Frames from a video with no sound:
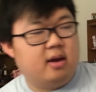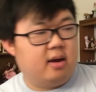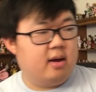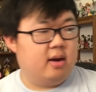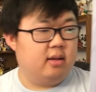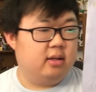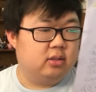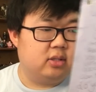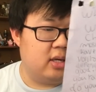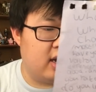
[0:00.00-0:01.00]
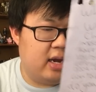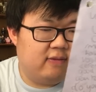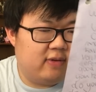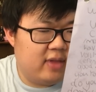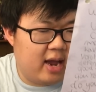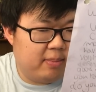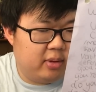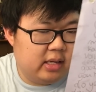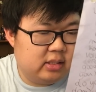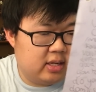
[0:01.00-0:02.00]
Let's see. I've not
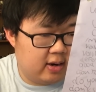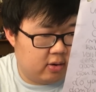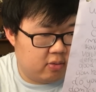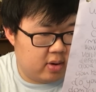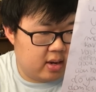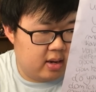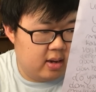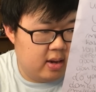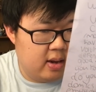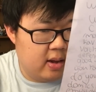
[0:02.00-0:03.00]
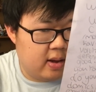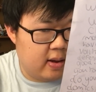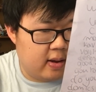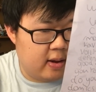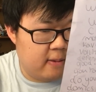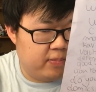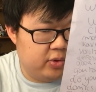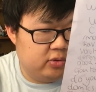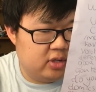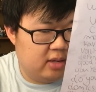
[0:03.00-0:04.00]
played Tearaway.
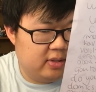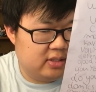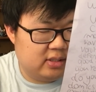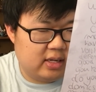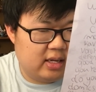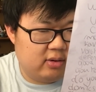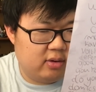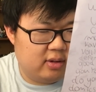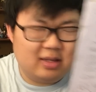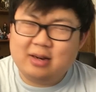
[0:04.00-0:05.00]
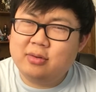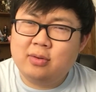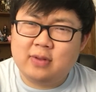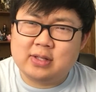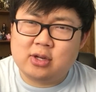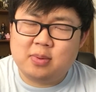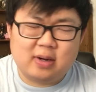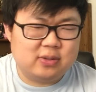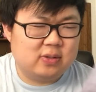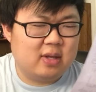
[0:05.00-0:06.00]
Nujabes, I don't know if that's how you
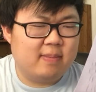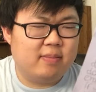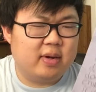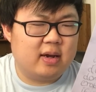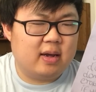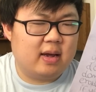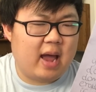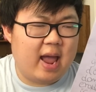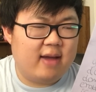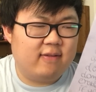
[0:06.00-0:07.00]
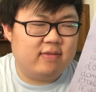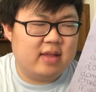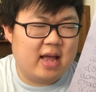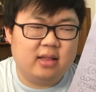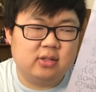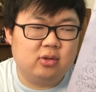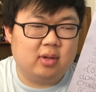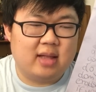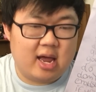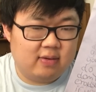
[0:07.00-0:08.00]
pronounce his name, but I have not listened to a
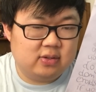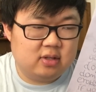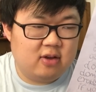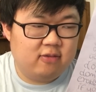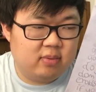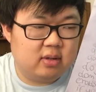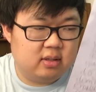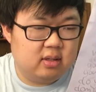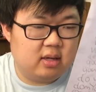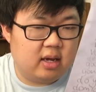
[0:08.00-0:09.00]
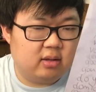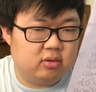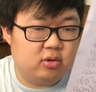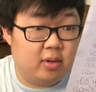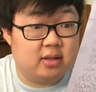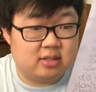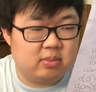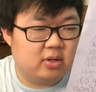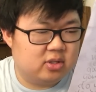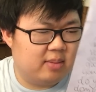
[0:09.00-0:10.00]
lot of his stuff, but I do like the
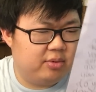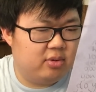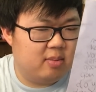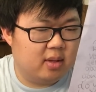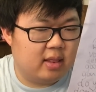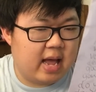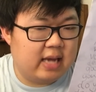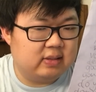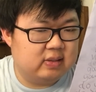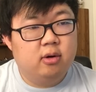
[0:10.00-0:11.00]
Samurai Champloo theme a lot.